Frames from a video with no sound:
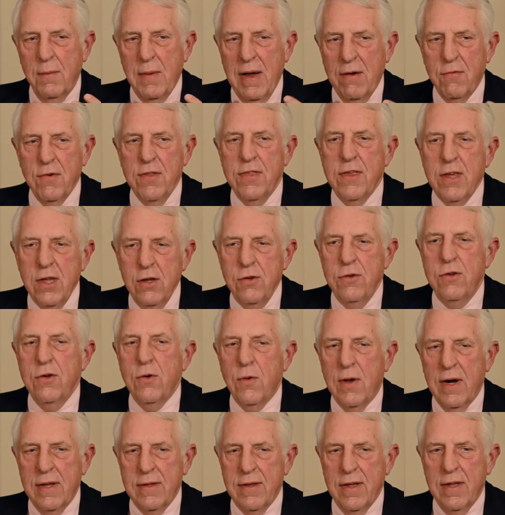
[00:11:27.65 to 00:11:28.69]
everything you
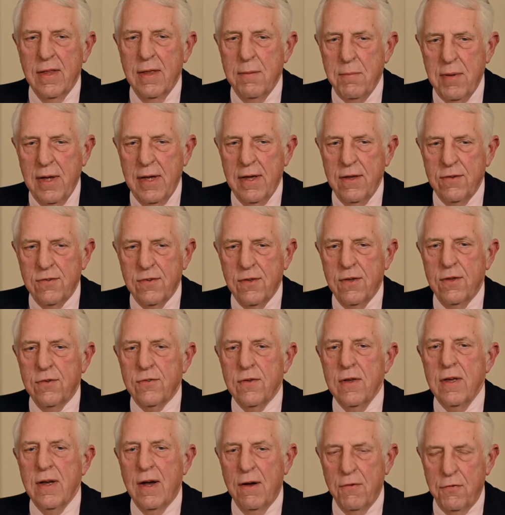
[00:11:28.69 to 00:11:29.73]
do on a daily
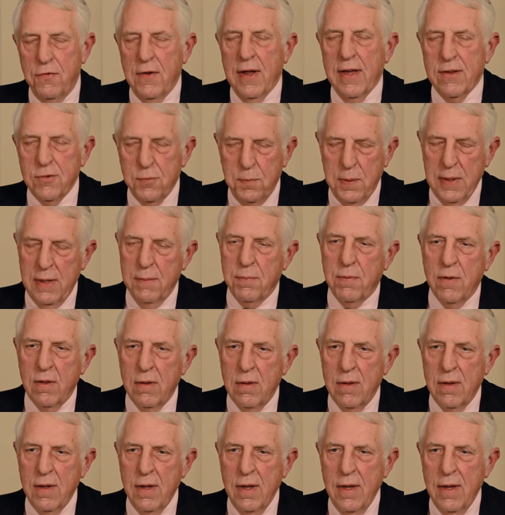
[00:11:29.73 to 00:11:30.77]
basis affects
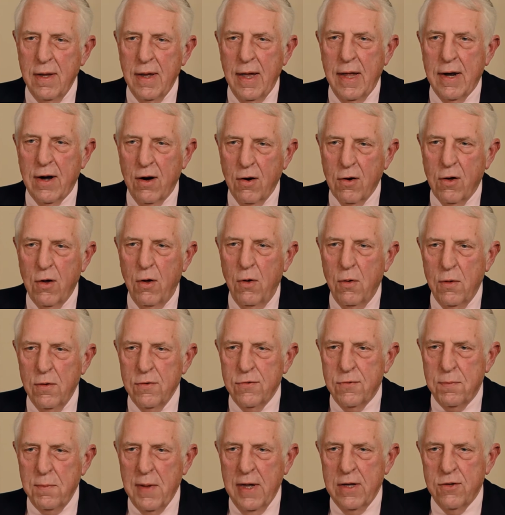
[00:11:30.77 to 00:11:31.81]
people. And our goal
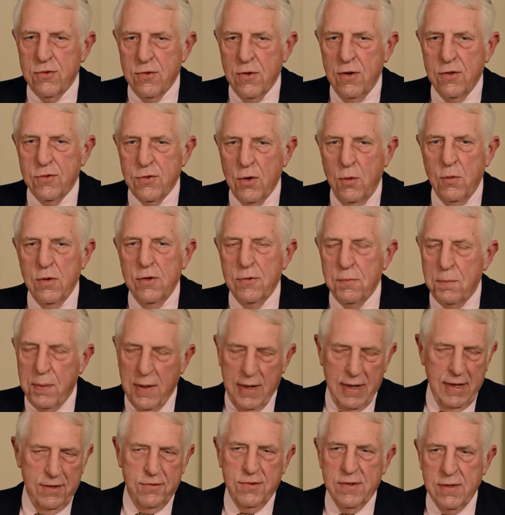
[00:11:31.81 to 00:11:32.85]
is to make sure it's always
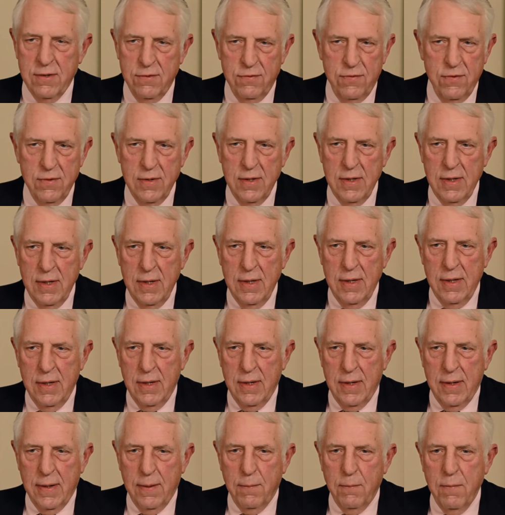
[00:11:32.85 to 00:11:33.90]
positive.
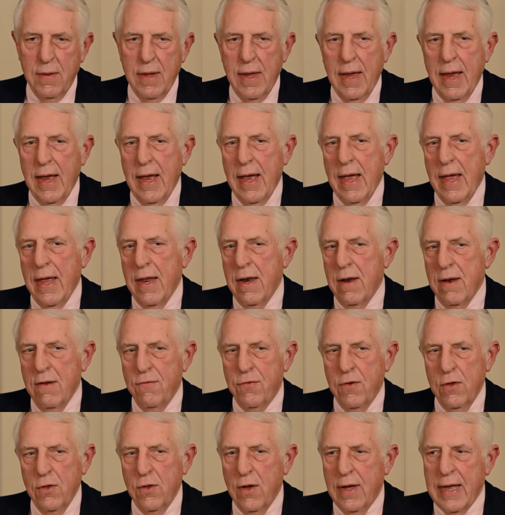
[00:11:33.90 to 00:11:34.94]
And
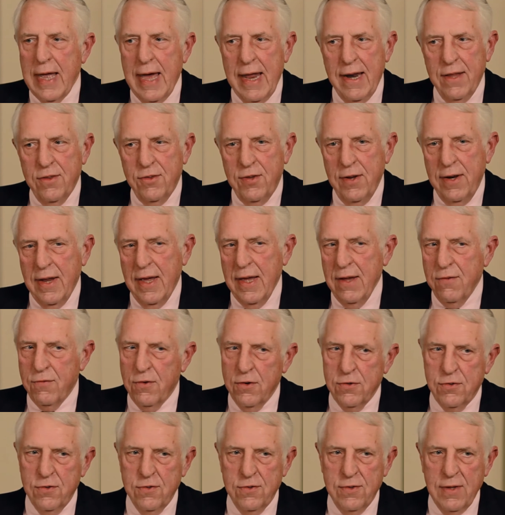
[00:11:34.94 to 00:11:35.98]
if you look at it today
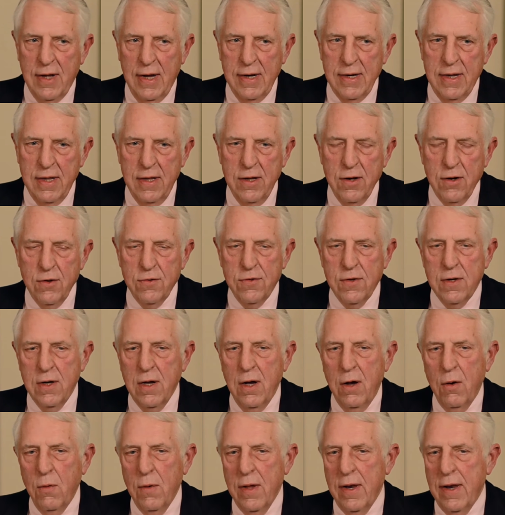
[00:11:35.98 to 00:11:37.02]
versus 90 years
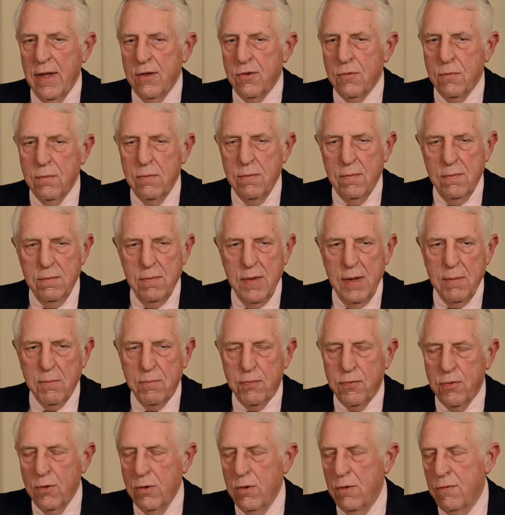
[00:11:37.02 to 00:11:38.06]
ago, it has
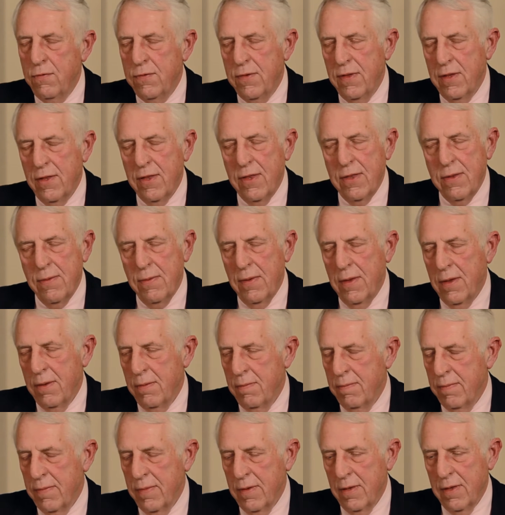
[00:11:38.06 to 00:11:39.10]
improved
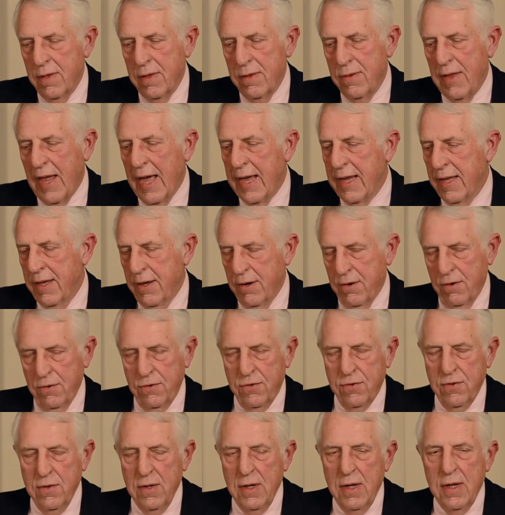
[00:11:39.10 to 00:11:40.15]
light
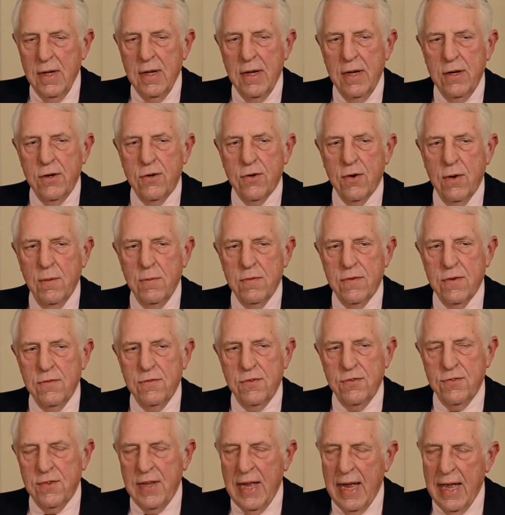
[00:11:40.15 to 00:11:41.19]
years in terms
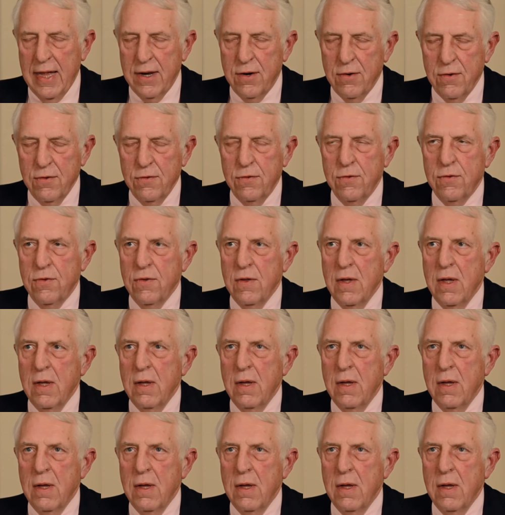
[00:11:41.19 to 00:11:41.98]
of standards,